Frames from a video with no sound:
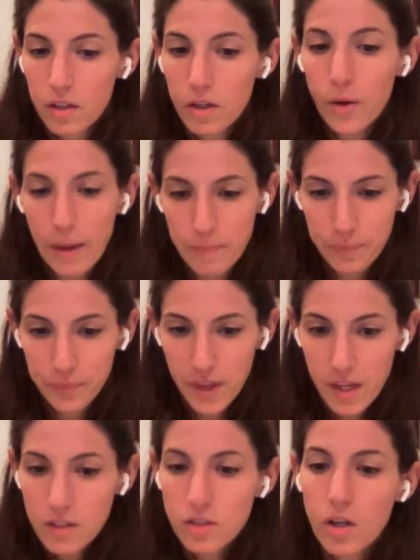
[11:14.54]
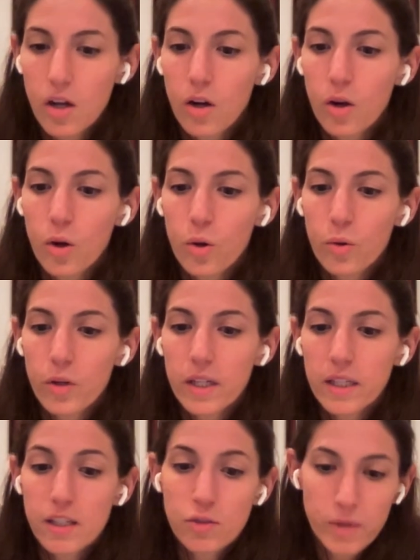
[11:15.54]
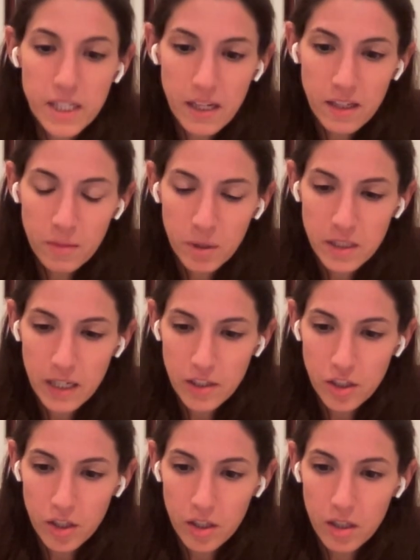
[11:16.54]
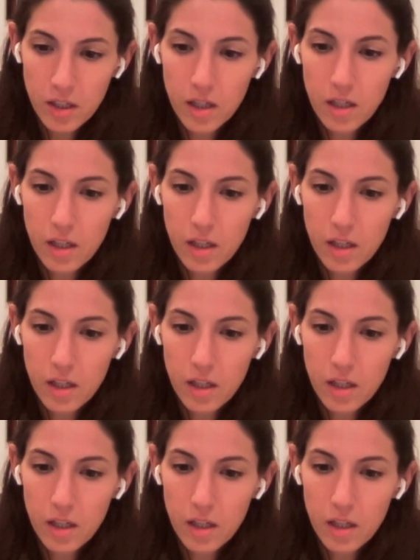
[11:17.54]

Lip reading: Okay, so he's retaking possession.